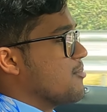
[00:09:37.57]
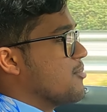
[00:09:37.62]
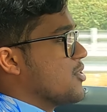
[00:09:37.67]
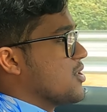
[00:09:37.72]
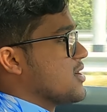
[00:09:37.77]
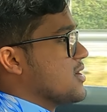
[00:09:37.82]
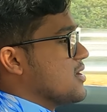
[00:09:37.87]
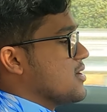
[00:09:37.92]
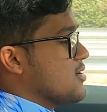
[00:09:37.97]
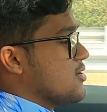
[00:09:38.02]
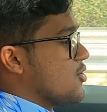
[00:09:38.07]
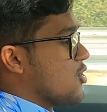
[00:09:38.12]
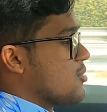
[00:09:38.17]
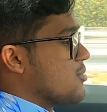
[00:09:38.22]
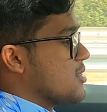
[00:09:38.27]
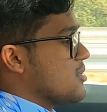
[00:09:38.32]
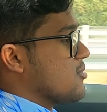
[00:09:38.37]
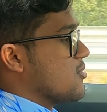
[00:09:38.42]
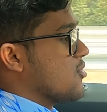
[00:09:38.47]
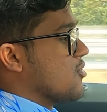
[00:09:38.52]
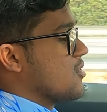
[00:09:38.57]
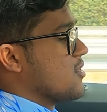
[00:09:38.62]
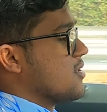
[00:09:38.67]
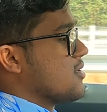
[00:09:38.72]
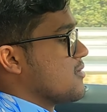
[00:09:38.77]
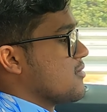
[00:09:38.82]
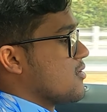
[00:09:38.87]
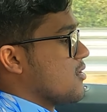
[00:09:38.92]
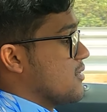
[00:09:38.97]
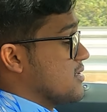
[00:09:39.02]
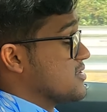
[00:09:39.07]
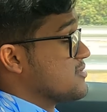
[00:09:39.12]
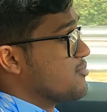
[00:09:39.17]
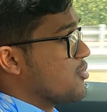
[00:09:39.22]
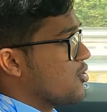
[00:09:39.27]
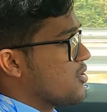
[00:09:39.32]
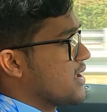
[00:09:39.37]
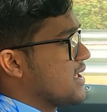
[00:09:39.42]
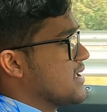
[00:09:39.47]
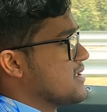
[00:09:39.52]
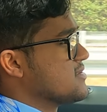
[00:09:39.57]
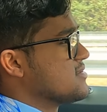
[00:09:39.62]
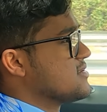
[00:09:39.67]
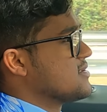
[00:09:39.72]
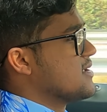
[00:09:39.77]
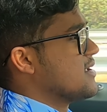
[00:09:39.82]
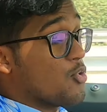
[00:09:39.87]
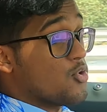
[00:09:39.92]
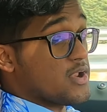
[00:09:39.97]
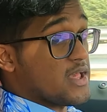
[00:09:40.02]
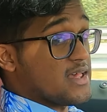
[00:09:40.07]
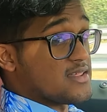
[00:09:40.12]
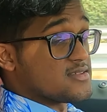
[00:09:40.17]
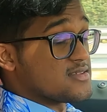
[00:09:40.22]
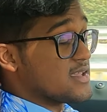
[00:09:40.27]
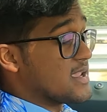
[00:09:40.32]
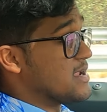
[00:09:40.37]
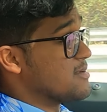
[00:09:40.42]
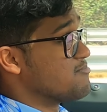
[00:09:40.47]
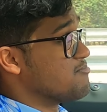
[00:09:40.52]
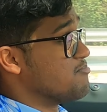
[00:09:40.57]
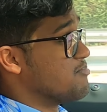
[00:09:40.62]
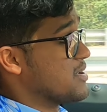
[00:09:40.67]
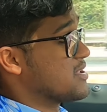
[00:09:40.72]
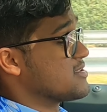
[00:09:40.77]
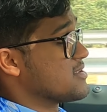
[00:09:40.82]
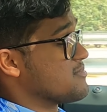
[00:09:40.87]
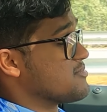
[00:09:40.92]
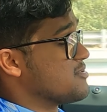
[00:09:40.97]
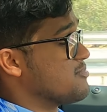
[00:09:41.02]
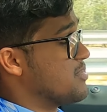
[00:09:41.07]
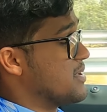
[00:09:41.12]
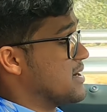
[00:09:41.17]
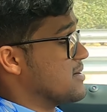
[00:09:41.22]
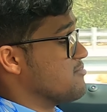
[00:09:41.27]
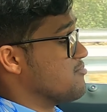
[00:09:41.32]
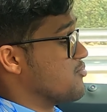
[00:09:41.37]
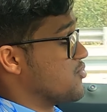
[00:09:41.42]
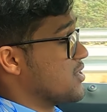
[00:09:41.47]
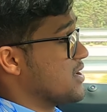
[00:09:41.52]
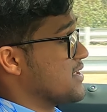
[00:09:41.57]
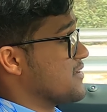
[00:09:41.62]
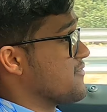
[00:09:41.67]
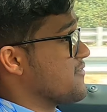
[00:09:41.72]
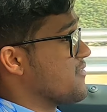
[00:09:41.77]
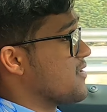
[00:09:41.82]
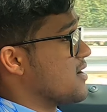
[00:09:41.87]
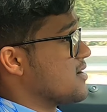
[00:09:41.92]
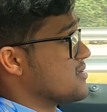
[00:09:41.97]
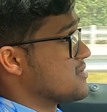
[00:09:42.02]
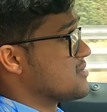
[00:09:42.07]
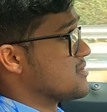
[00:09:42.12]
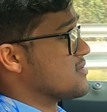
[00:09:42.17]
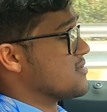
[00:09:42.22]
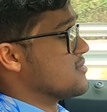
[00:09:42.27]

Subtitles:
Put it in normal mode, Sport S. Sport S, it picks up speed pretty fast.